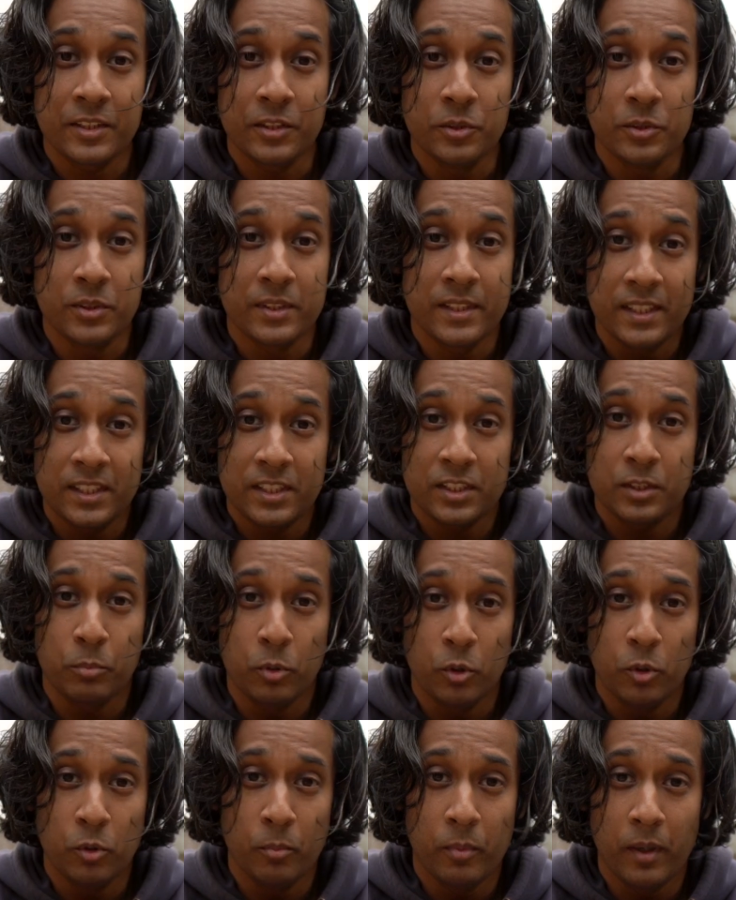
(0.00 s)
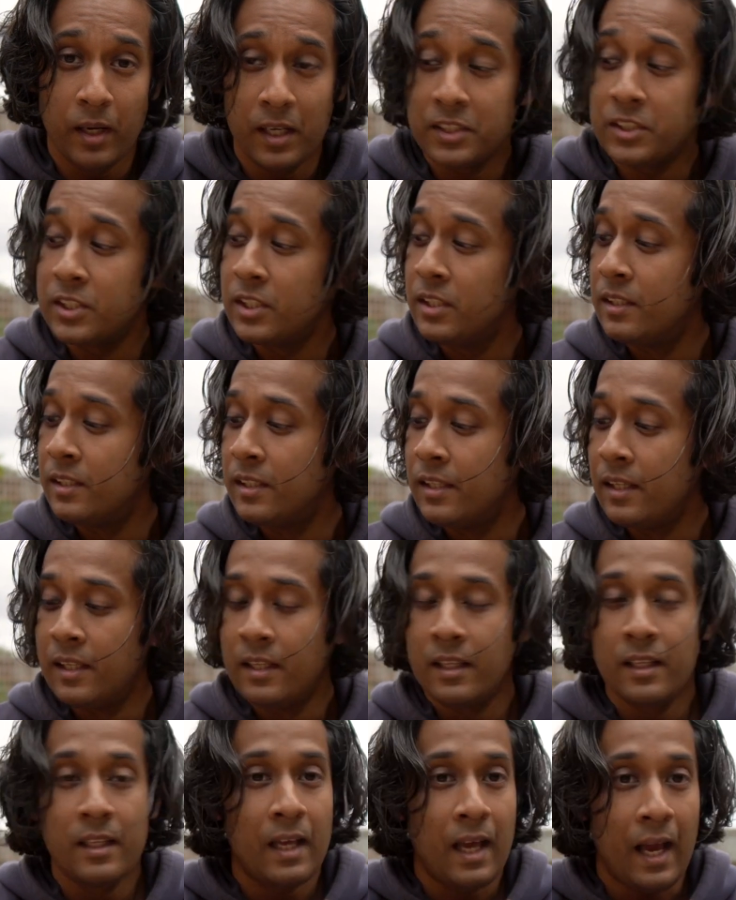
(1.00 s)
to use these support bars
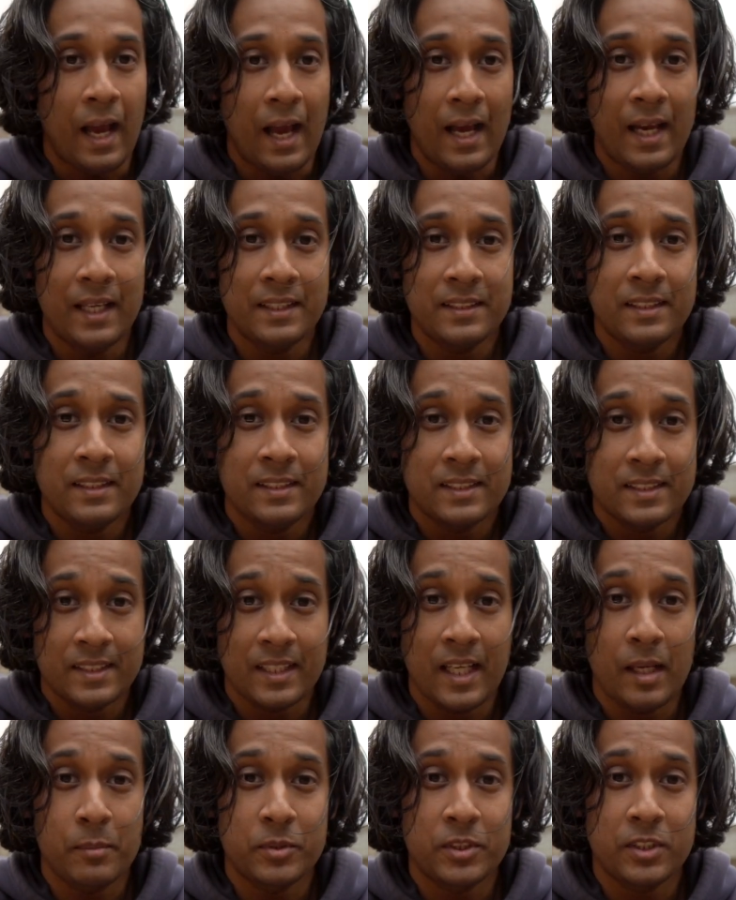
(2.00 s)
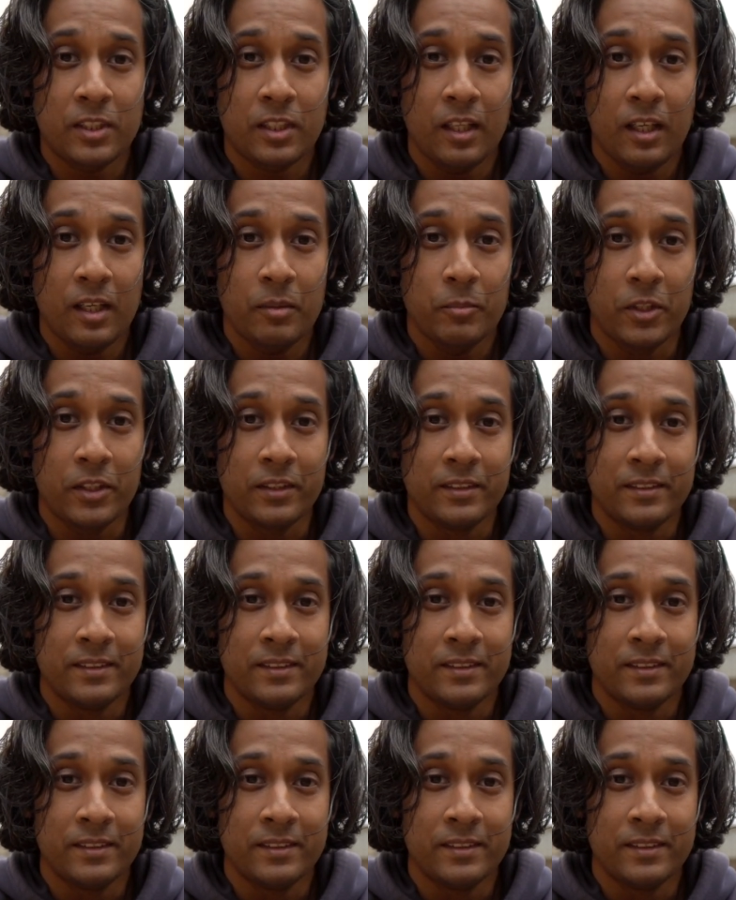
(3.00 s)
as steps to climb on.